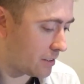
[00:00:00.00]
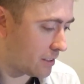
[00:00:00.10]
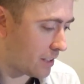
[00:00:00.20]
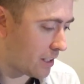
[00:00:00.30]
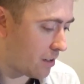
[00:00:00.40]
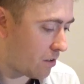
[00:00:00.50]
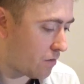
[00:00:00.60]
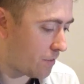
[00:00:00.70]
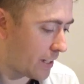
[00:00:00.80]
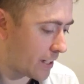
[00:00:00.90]

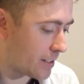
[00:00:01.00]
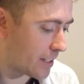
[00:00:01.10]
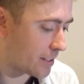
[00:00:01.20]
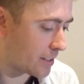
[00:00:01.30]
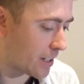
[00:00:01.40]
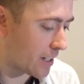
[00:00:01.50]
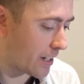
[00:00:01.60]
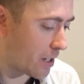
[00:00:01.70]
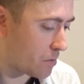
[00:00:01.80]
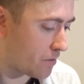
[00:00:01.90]
Hopefully I can take this guy
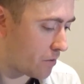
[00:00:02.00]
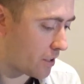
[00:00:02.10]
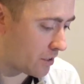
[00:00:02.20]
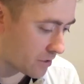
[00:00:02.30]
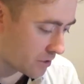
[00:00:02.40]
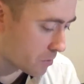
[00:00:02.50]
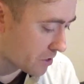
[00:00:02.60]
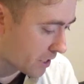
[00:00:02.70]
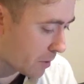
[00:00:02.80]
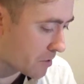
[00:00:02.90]
down before he does too much
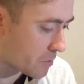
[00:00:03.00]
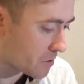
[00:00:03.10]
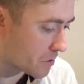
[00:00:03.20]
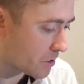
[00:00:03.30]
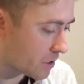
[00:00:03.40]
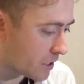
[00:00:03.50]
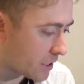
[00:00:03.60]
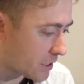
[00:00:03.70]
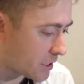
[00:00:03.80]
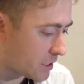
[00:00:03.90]
damage, which is
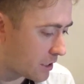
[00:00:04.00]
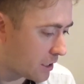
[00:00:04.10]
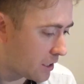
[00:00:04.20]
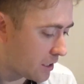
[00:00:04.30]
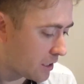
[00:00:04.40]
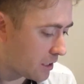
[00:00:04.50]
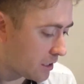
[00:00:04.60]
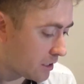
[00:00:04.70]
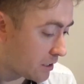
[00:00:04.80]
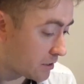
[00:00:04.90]
good.
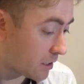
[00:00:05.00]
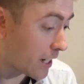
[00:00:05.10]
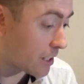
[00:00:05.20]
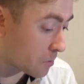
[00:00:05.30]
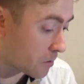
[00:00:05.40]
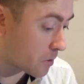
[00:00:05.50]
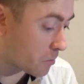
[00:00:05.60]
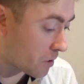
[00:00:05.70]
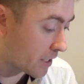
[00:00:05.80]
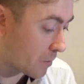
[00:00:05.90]
So I ended up doing
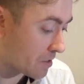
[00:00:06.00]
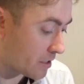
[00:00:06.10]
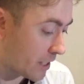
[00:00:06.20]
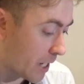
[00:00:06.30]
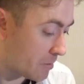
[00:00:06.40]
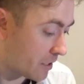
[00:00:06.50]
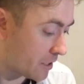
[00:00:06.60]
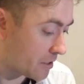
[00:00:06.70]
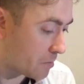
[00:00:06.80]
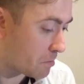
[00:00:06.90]
more damage to them than it
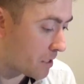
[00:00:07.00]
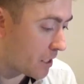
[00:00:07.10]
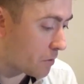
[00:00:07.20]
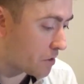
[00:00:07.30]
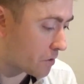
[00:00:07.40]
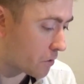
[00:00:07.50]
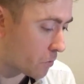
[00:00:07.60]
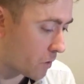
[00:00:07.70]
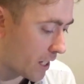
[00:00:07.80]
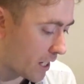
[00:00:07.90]
did to me, which is
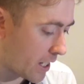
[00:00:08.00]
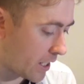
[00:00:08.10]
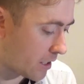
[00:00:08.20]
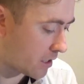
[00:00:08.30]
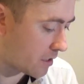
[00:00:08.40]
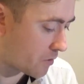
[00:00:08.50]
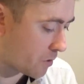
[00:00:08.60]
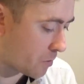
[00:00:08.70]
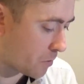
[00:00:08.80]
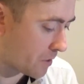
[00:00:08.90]
great. I'm going to throw
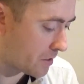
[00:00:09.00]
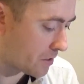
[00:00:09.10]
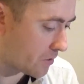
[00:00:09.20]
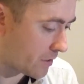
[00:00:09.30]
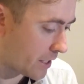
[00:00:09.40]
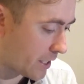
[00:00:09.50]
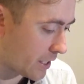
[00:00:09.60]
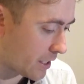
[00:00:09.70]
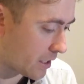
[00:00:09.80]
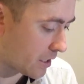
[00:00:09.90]
a Prince over
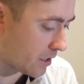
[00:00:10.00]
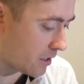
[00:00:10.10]
here.